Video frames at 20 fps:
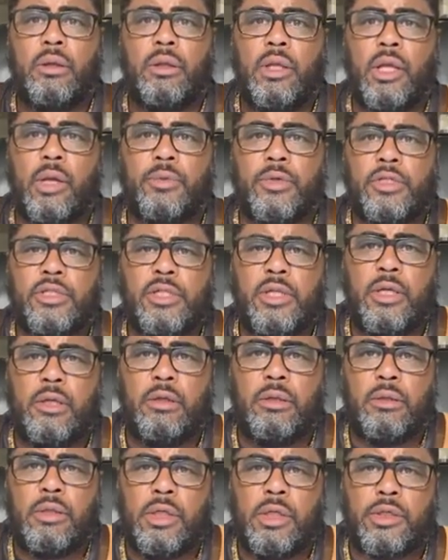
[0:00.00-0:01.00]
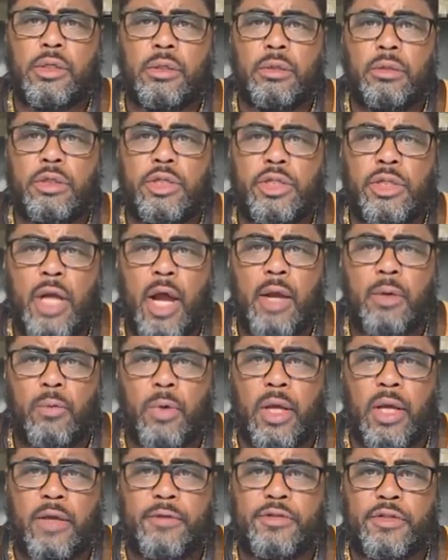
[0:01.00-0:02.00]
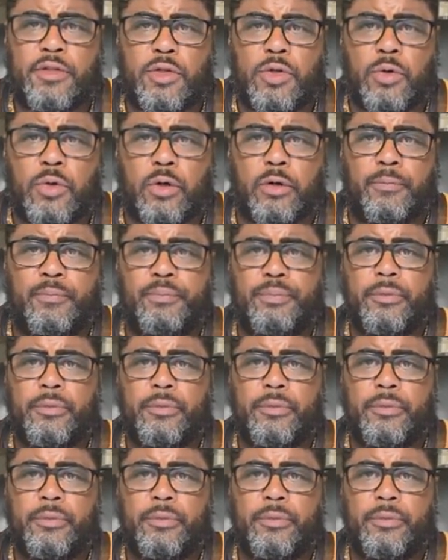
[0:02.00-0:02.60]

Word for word: they would send digital shockwaves to her.